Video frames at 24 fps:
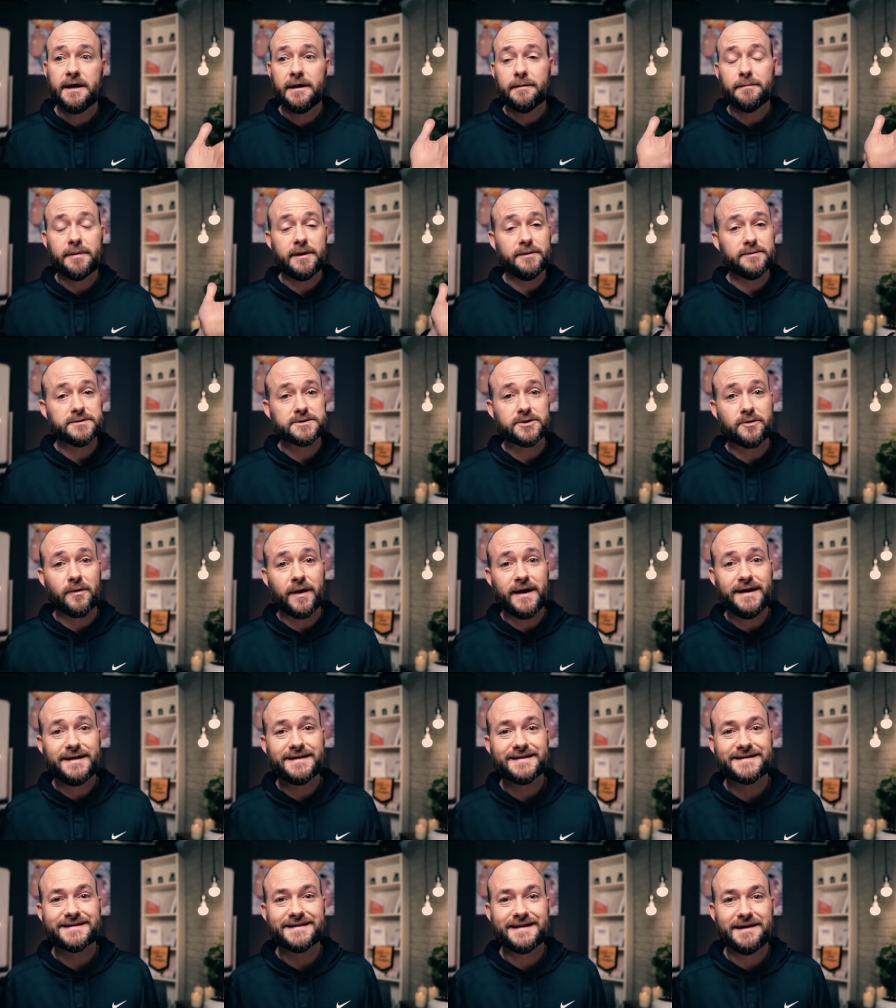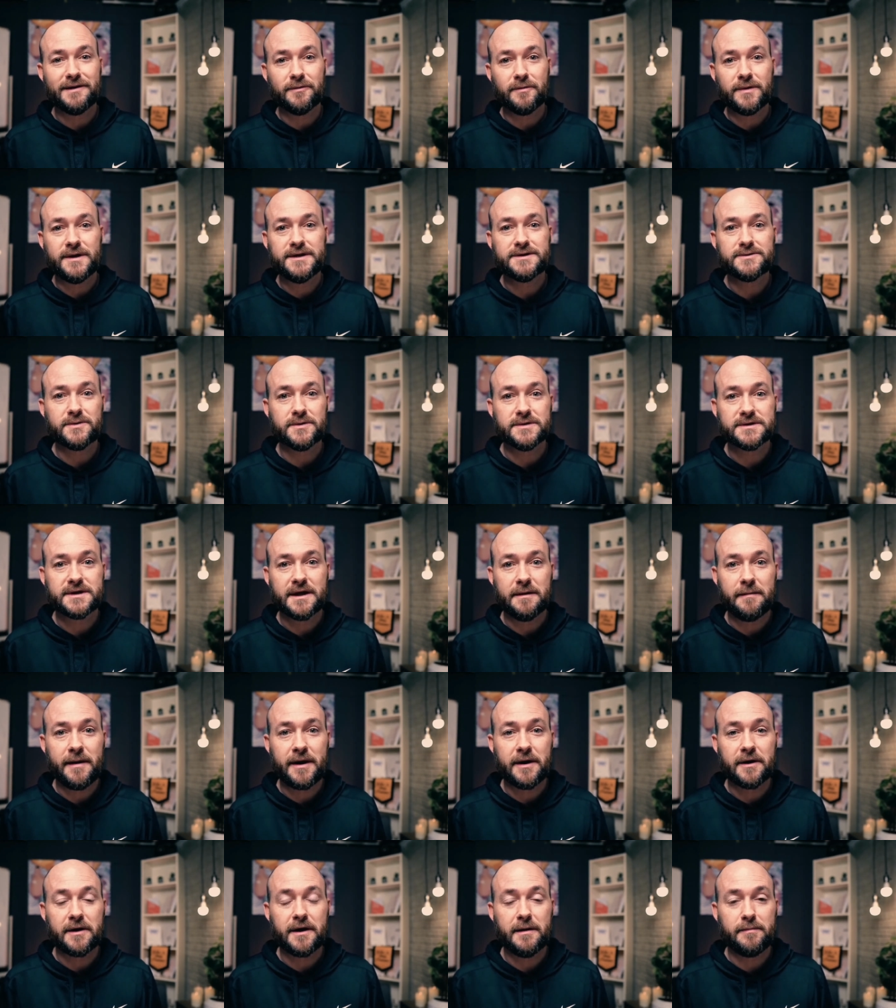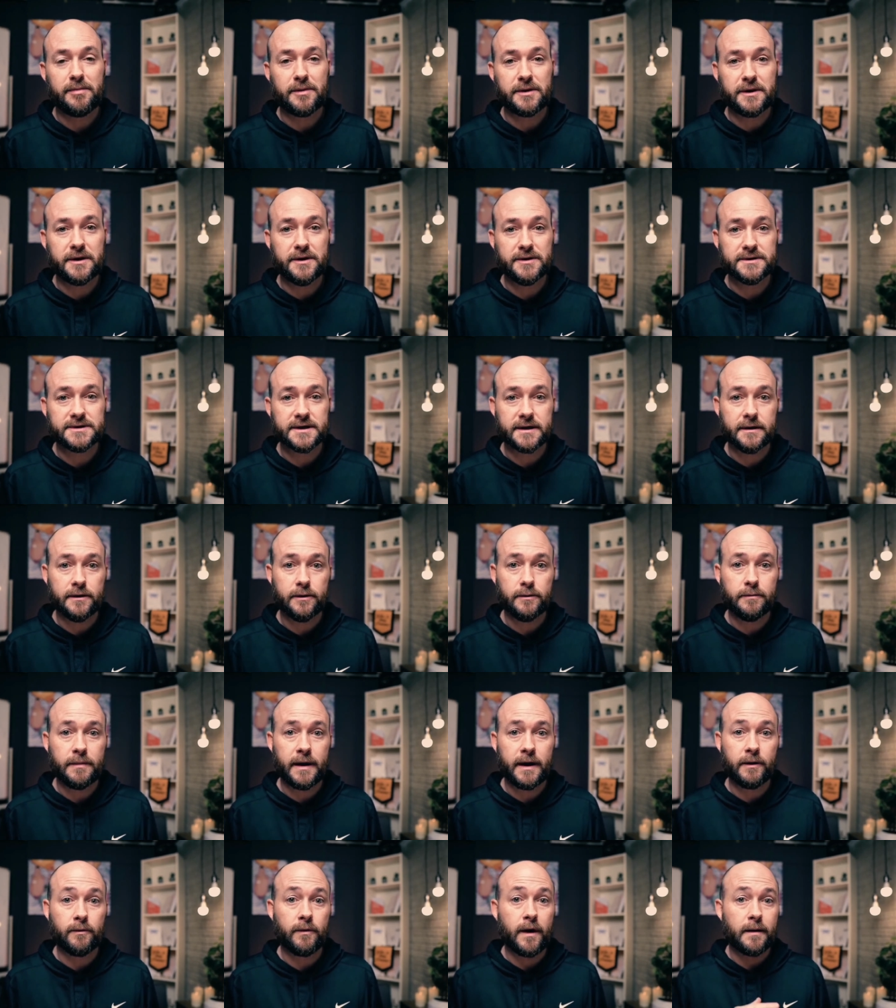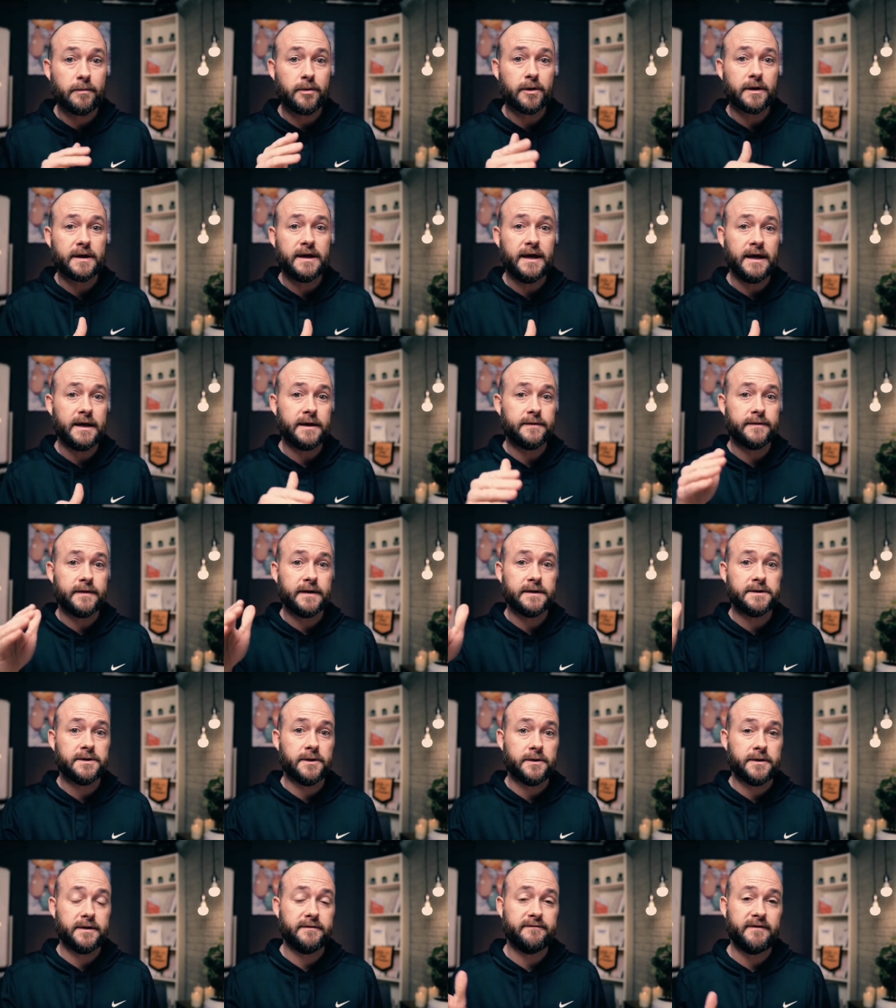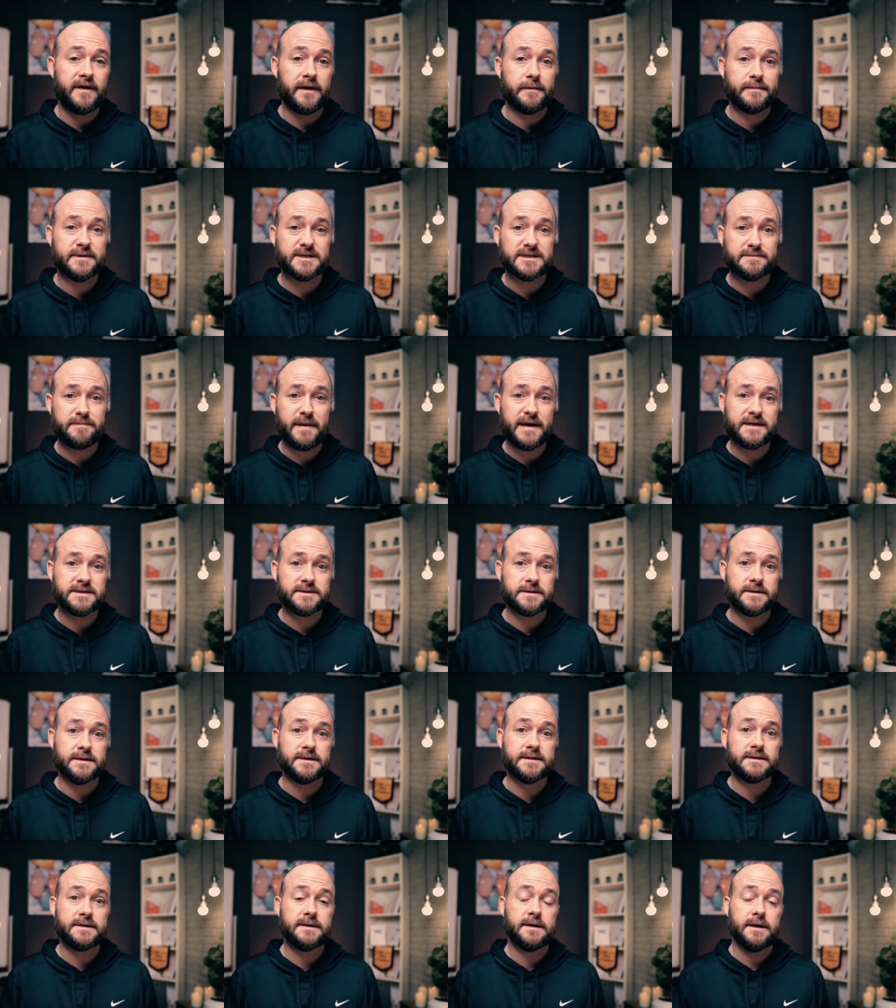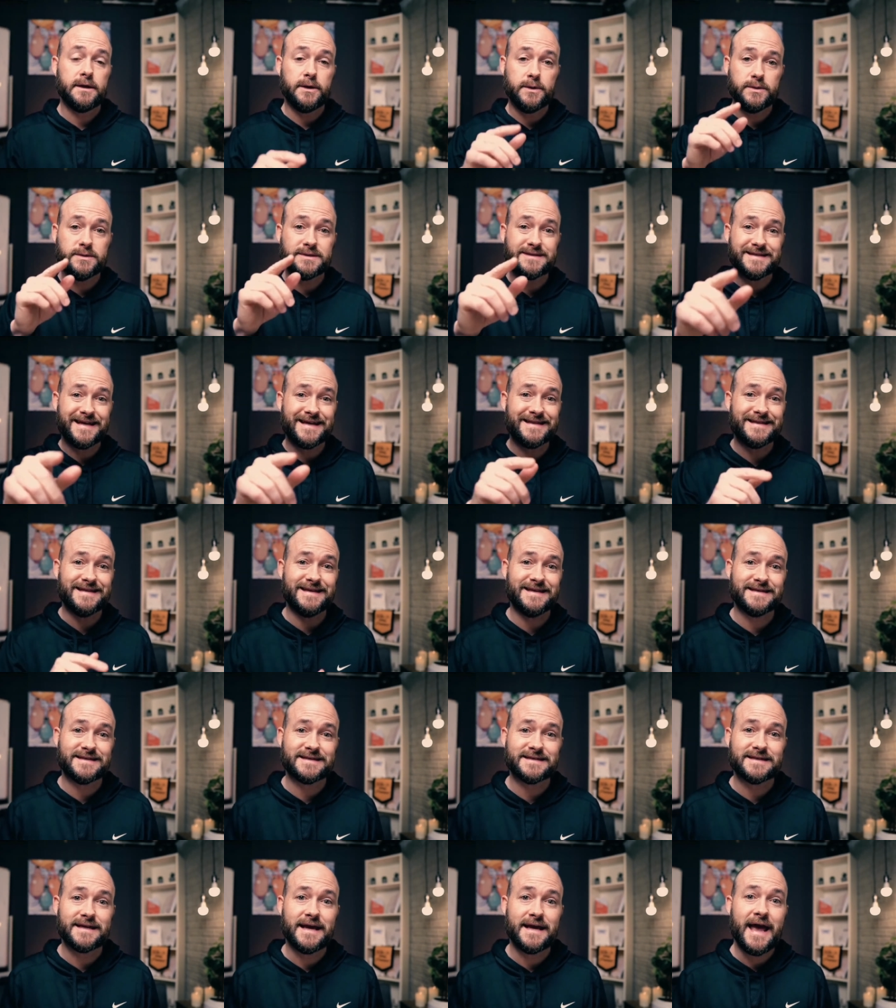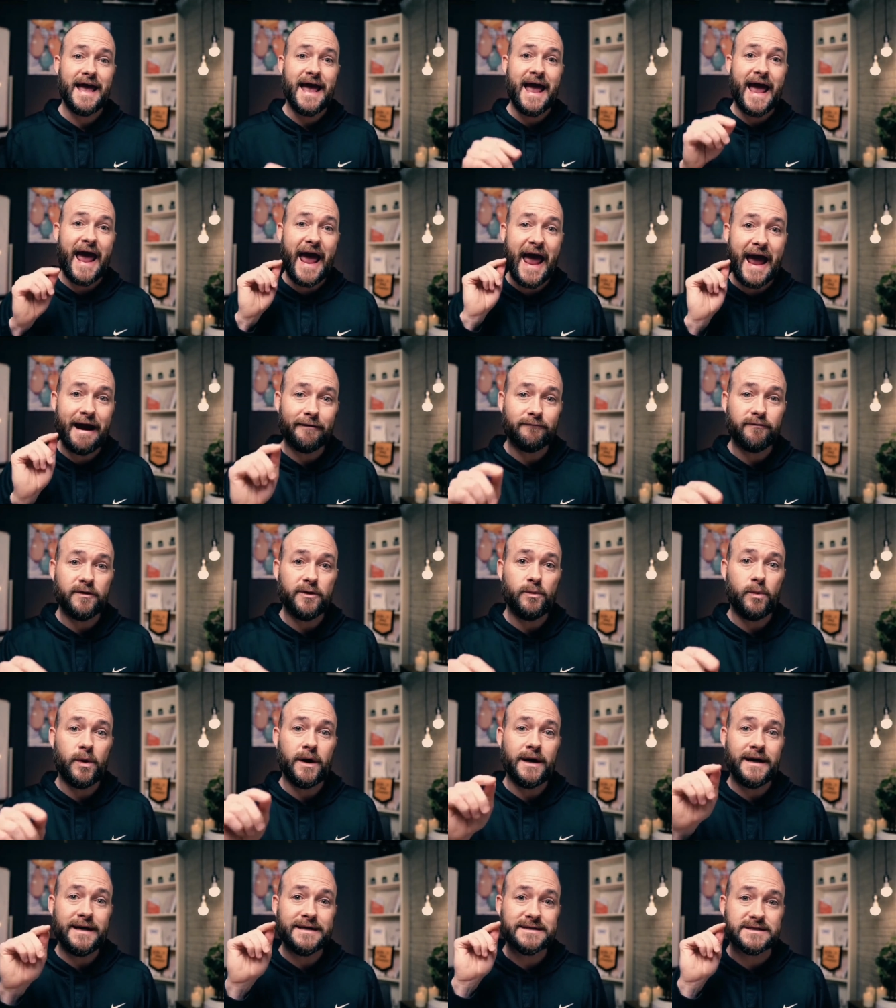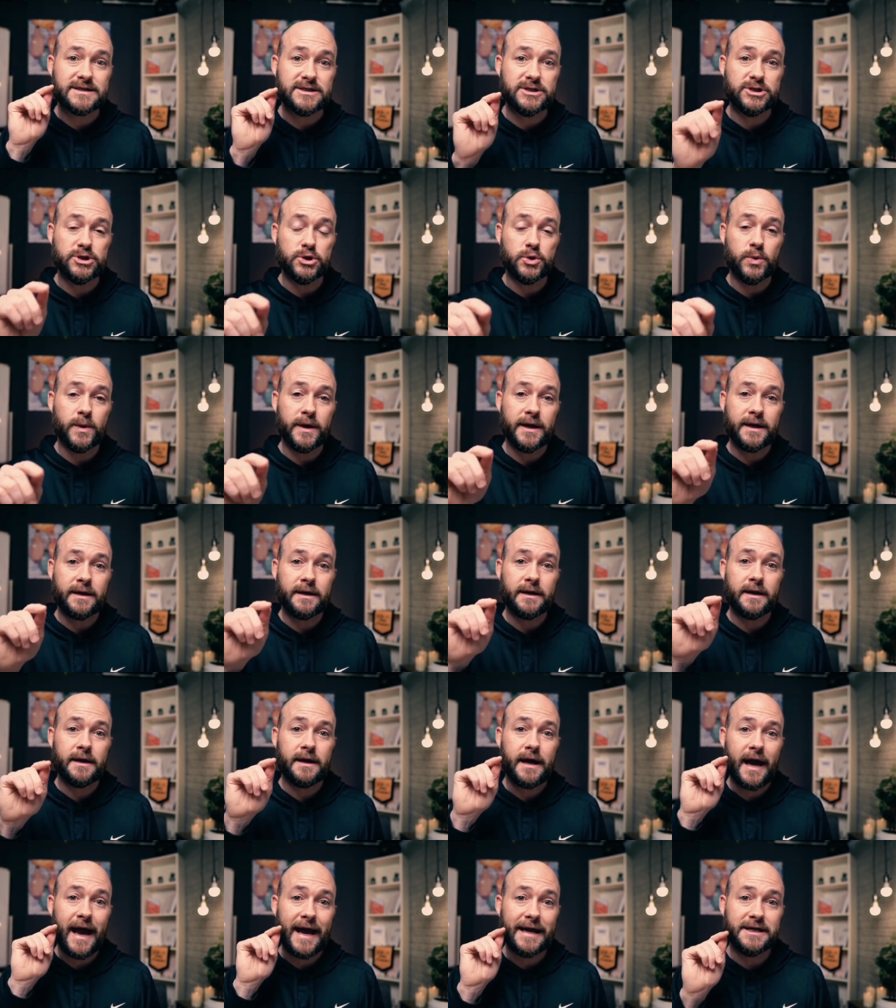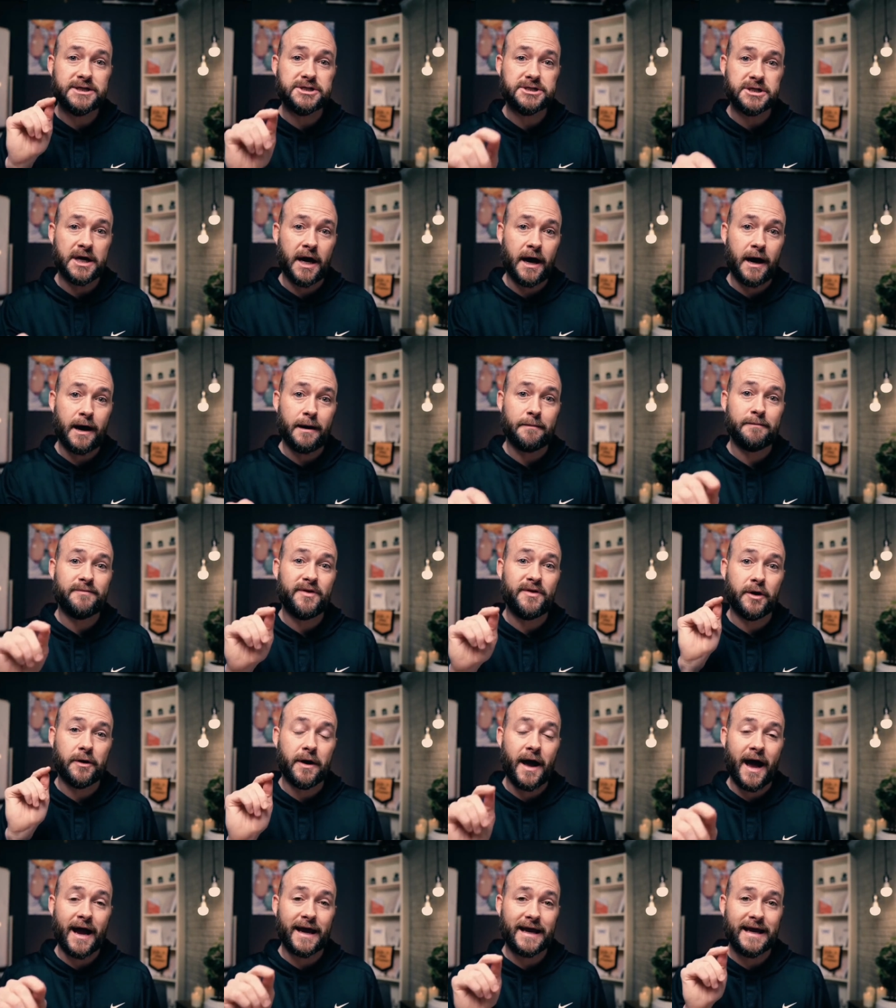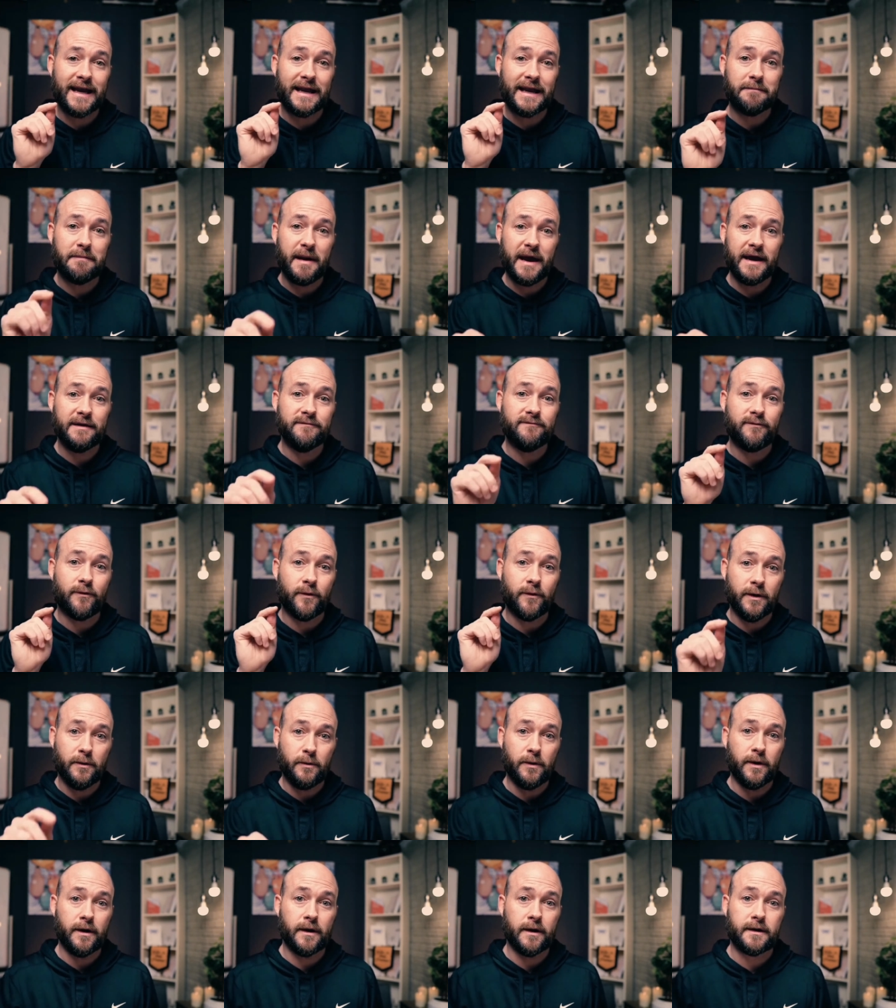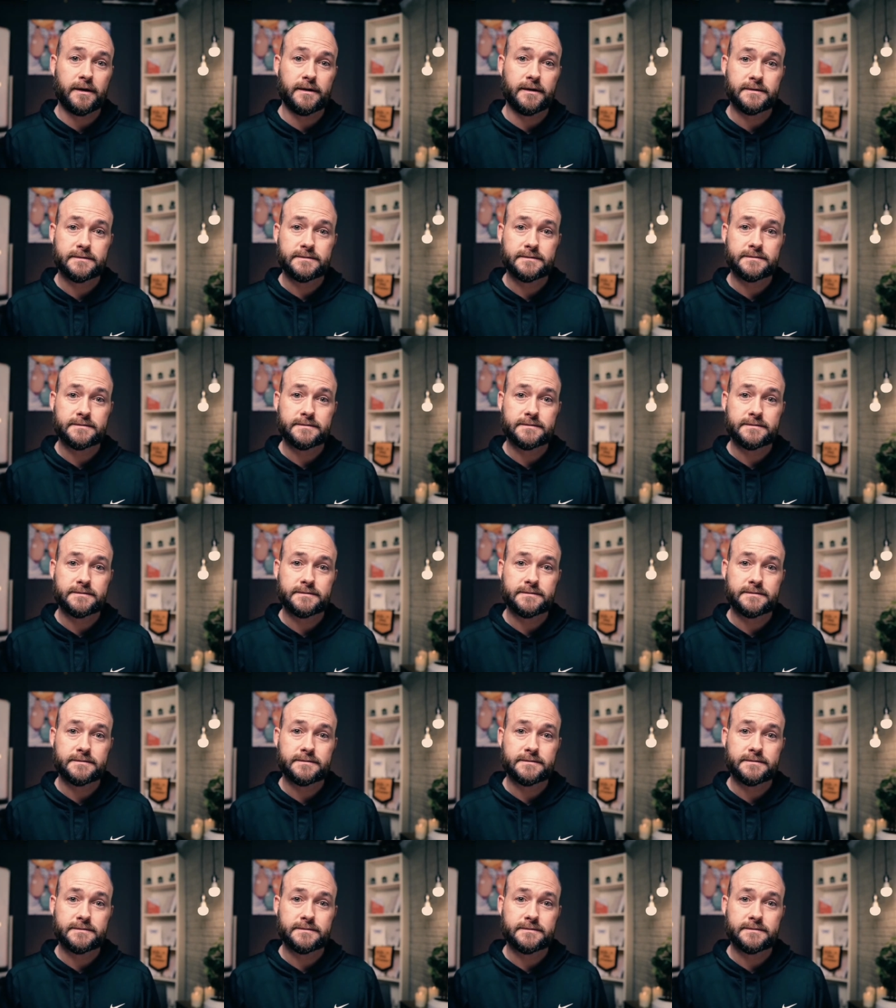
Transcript: but it was great to see a resource come out a couple of years ago by Robert Kegan, the adult development specialist, who said this Everyone is doing a job they're not getting paid for at work.